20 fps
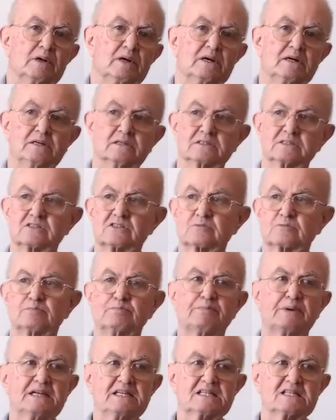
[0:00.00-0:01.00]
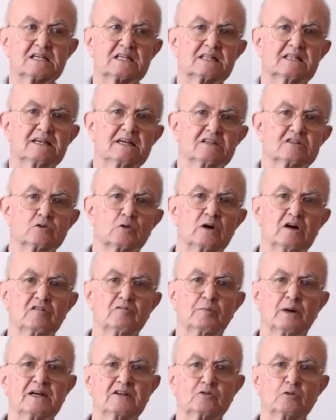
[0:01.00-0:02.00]
it's basically a 12
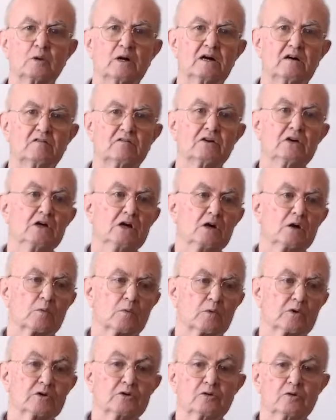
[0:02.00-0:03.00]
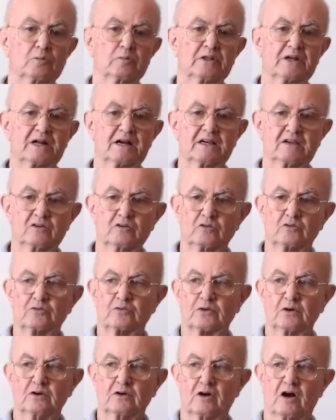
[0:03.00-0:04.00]
by 12 room that I use
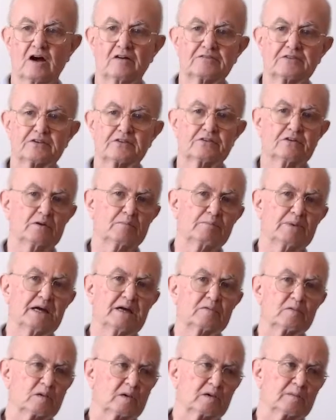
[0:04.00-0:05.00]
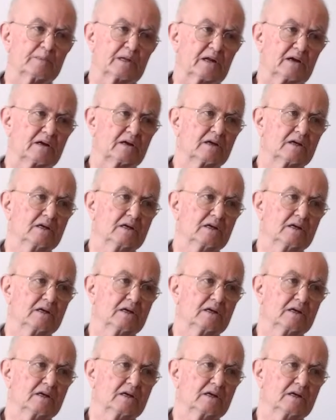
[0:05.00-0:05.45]
for an office and a bedroom and a